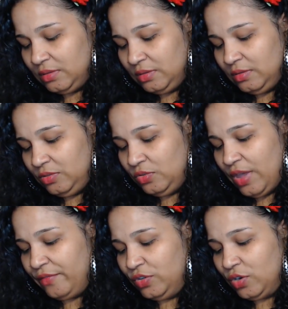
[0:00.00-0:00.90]
You
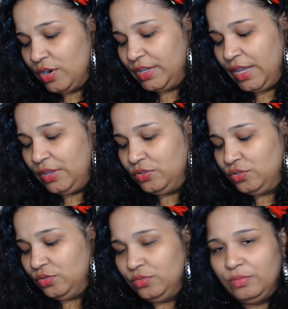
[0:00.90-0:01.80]
have your
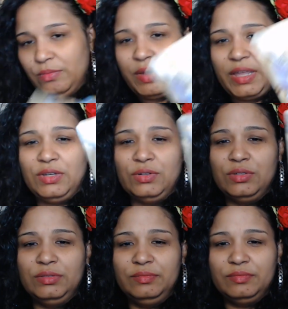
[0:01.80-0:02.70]
Archangel
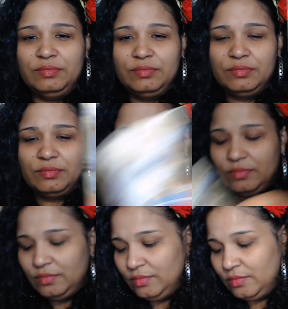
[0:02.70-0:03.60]
Michael.
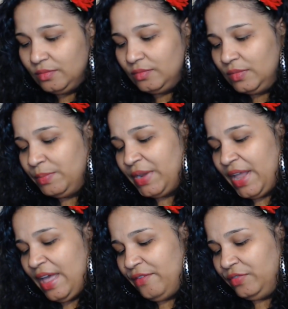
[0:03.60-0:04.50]
But I
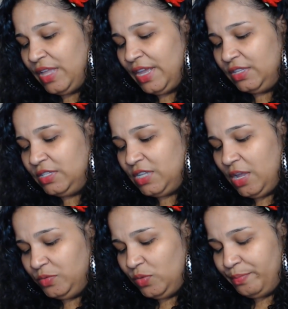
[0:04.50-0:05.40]
have, like, this
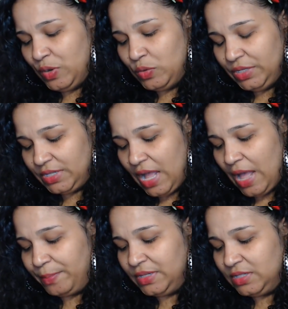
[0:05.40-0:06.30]
comes with bonus
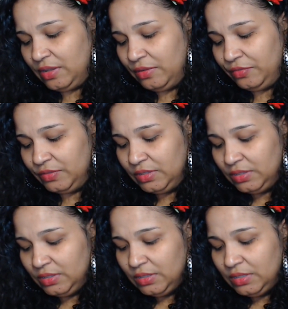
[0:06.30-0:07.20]
copies of
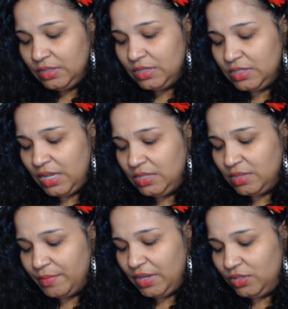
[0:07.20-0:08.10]
the saints.
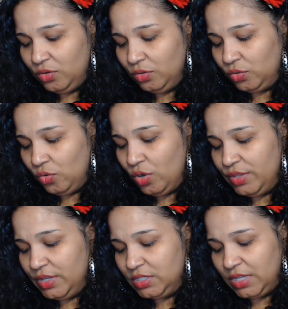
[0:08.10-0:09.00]
I'm not going to go through all
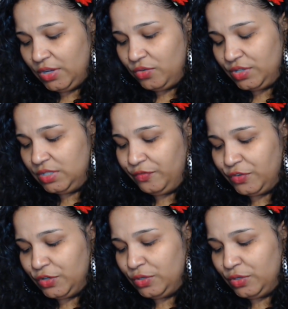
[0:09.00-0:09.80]
this. St. Christopher.